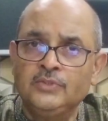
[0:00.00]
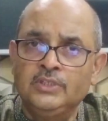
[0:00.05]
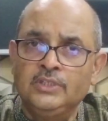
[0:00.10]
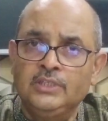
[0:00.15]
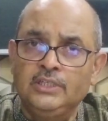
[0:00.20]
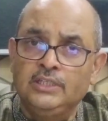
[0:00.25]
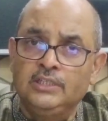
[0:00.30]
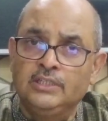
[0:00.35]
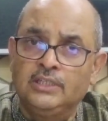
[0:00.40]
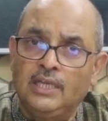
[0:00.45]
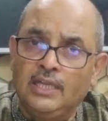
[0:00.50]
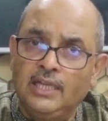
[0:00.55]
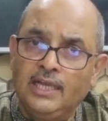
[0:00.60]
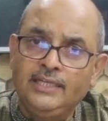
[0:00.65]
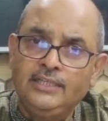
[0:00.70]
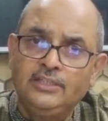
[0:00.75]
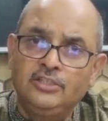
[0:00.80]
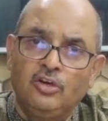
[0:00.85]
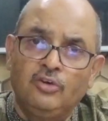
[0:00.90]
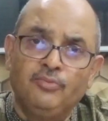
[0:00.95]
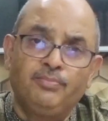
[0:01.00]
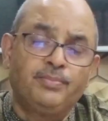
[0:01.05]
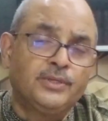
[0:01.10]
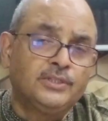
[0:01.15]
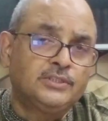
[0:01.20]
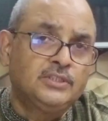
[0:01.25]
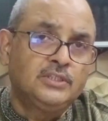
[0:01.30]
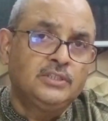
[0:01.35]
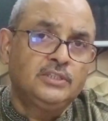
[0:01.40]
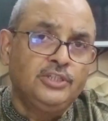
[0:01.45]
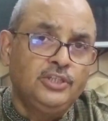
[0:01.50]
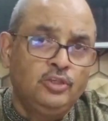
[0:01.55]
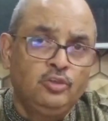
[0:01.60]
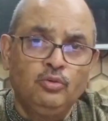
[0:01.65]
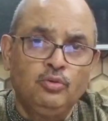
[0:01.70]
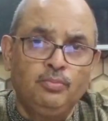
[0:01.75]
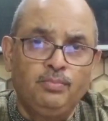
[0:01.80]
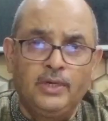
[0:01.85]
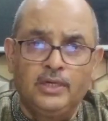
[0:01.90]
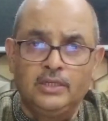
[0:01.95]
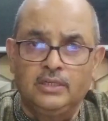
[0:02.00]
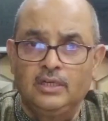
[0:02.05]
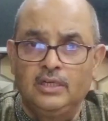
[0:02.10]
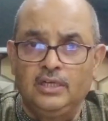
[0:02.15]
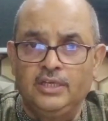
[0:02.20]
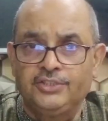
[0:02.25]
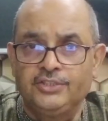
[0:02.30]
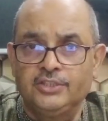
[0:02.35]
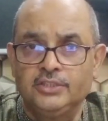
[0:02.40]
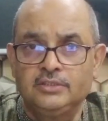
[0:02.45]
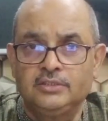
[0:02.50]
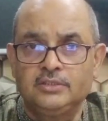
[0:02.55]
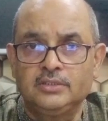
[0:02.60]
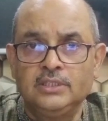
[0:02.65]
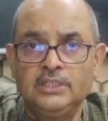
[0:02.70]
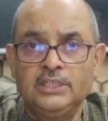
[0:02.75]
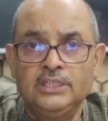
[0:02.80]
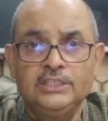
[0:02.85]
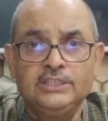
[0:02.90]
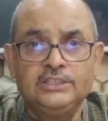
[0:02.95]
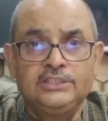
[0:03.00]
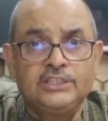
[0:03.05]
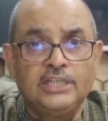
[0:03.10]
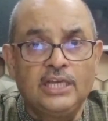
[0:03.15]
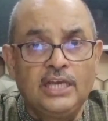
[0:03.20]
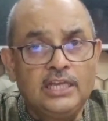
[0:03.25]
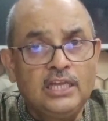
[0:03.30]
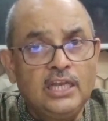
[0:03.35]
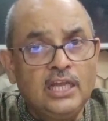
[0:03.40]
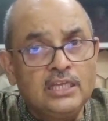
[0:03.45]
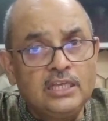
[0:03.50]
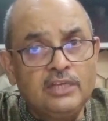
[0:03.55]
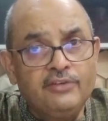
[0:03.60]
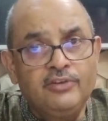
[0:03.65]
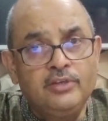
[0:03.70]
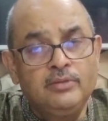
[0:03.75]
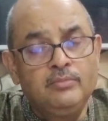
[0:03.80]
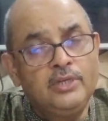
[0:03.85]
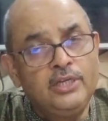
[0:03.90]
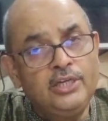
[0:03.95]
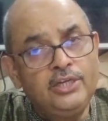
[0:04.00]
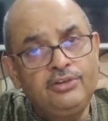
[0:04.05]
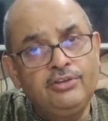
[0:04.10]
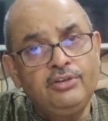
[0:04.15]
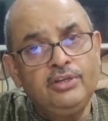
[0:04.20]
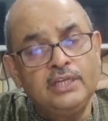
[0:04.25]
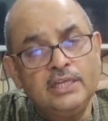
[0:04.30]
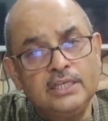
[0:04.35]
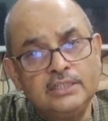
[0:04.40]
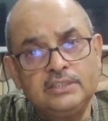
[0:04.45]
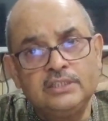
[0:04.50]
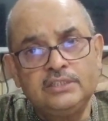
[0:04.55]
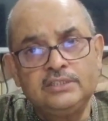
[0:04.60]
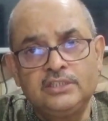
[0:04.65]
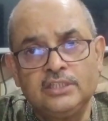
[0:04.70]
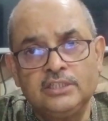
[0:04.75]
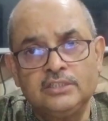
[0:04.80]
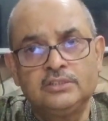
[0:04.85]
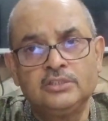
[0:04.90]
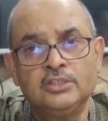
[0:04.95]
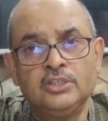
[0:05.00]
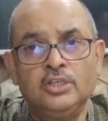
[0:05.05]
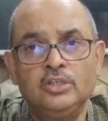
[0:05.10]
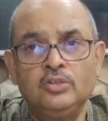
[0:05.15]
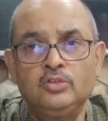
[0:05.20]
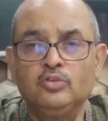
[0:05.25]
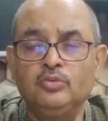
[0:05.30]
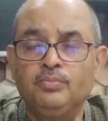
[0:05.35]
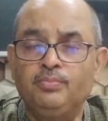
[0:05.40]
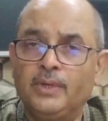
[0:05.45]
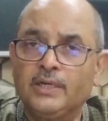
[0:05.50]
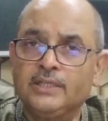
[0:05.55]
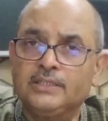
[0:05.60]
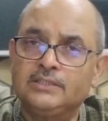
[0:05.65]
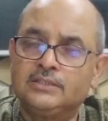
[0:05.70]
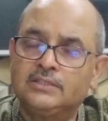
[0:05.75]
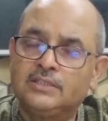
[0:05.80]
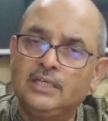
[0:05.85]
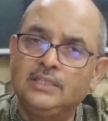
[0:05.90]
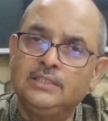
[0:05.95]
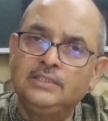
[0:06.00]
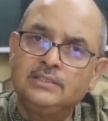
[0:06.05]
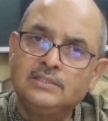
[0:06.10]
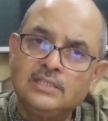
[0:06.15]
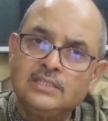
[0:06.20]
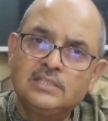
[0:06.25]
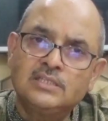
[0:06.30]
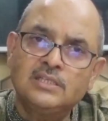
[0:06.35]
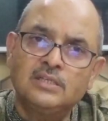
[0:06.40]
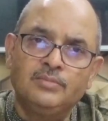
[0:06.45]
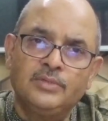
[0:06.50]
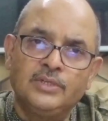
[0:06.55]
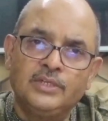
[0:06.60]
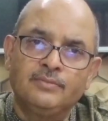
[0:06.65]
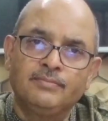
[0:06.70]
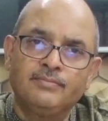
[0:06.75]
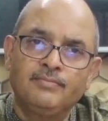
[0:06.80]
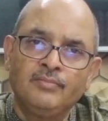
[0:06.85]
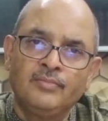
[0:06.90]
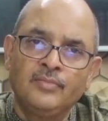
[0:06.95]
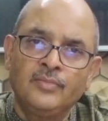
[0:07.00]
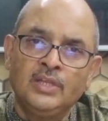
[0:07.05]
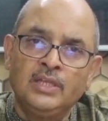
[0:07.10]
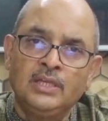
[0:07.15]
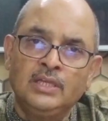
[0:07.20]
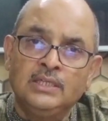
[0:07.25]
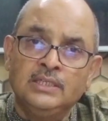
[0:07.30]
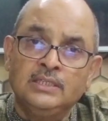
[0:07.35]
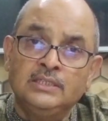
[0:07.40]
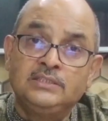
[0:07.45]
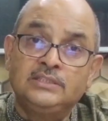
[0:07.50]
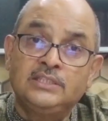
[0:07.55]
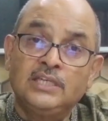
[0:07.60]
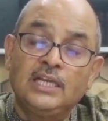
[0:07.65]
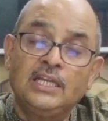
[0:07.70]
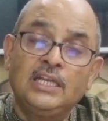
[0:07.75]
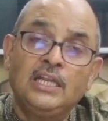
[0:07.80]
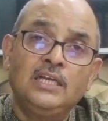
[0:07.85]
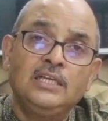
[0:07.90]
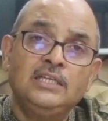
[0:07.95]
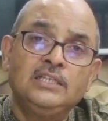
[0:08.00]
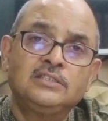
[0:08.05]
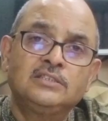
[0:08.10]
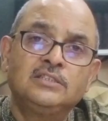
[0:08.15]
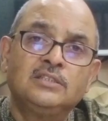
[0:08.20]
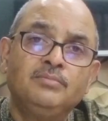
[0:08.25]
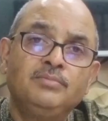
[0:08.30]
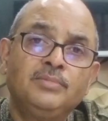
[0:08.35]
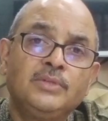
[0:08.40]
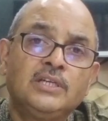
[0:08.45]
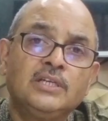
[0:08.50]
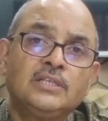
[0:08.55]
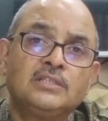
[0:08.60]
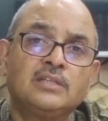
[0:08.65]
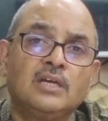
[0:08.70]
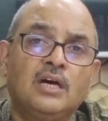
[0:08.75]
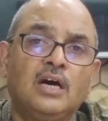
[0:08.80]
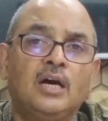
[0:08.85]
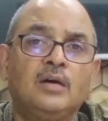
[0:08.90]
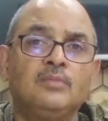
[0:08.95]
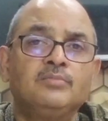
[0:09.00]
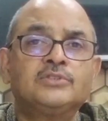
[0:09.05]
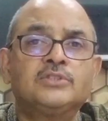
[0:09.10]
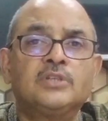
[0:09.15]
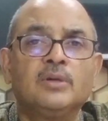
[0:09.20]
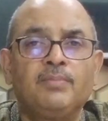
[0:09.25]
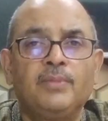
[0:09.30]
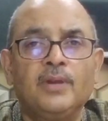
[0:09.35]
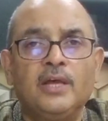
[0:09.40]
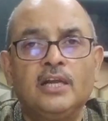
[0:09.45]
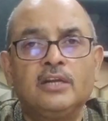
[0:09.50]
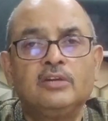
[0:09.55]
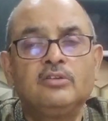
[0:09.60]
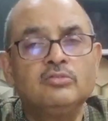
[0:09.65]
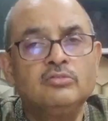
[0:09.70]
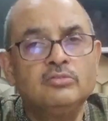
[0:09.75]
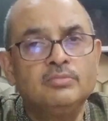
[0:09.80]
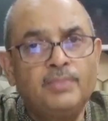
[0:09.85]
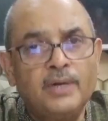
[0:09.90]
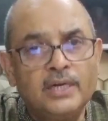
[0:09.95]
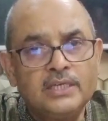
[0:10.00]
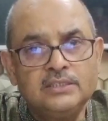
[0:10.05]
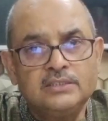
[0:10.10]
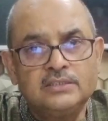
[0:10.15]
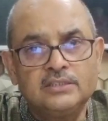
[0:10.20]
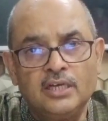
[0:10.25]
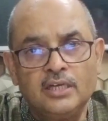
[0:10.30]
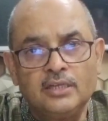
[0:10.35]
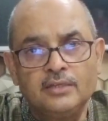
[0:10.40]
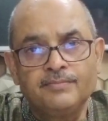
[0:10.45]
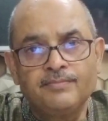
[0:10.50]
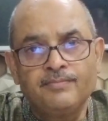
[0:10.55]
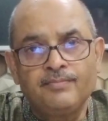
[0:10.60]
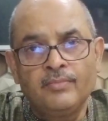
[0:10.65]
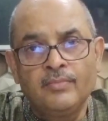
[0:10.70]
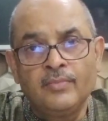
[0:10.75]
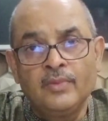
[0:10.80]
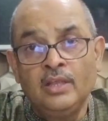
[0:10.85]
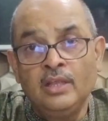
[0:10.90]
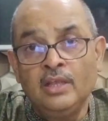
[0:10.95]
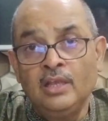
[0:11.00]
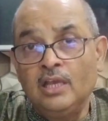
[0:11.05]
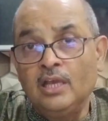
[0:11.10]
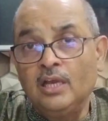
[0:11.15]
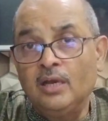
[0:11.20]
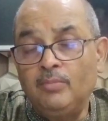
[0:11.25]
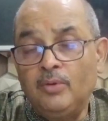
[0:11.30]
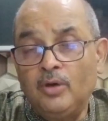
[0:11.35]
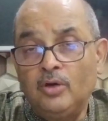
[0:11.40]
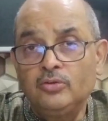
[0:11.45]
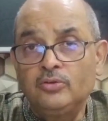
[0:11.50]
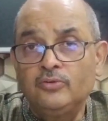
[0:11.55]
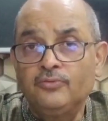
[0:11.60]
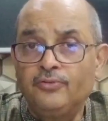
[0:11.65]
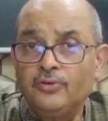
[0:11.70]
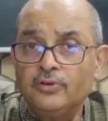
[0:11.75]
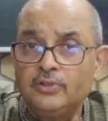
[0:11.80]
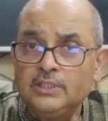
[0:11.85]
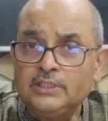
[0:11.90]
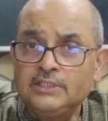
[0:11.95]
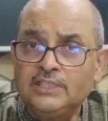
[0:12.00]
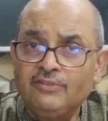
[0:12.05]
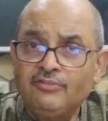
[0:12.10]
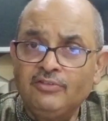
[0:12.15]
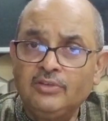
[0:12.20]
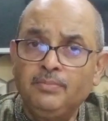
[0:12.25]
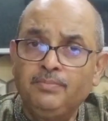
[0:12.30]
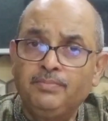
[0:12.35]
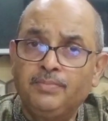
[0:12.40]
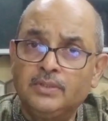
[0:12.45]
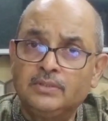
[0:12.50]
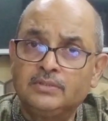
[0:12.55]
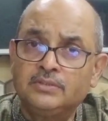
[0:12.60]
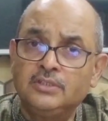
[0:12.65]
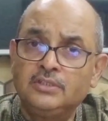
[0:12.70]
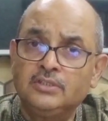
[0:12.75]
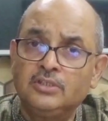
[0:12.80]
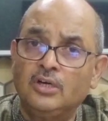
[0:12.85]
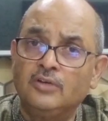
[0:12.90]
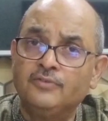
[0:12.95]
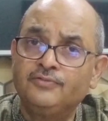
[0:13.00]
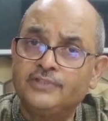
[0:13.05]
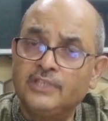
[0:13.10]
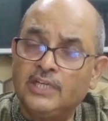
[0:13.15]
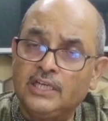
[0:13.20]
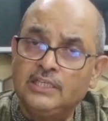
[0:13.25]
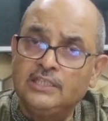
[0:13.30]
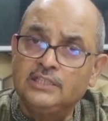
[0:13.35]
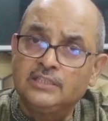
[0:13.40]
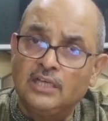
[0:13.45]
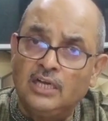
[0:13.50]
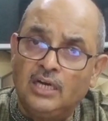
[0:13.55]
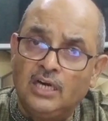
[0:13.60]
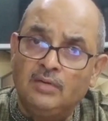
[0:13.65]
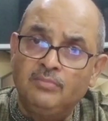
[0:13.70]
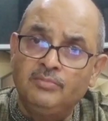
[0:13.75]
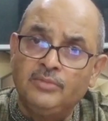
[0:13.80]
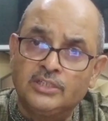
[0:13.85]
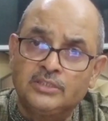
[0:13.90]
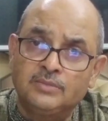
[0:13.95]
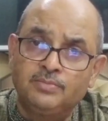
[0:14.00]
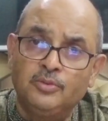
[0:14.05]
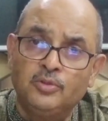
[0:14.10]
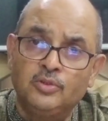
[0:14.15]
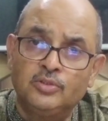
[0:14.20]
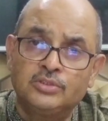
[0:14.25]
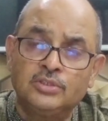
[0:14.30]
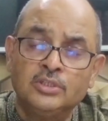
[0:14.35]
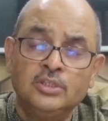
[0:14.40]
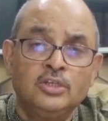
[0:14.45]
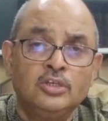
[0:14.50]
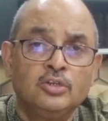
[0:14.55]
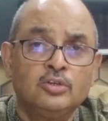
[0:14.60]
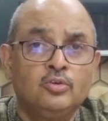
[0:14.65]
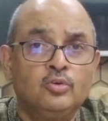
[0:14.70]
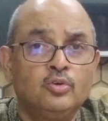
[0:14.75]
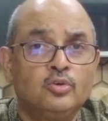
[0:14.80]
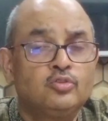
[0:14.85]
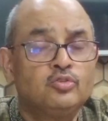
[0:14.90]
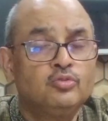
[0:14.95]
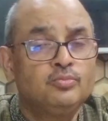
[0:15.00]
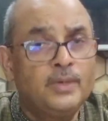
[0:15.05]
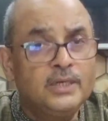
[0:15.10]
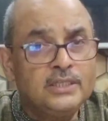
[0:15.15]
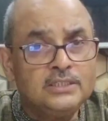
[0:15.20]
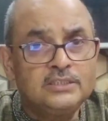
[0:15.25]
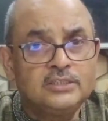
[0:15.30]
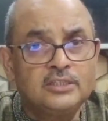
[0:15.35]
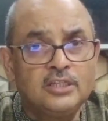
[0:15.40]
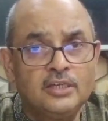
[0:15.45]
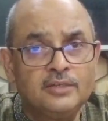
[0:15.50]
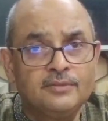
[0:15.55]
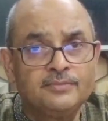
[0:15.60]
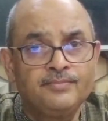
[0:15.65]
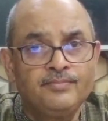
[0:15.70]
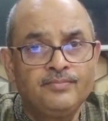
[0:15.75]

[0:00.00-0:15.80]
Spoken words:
In the light of present Indo-Pak relations, China giving military assistance to Pakistan is disturbing. China is the biggest arms supplier to Pakistan. About 47% of Chinese arms exports go to Pakistan.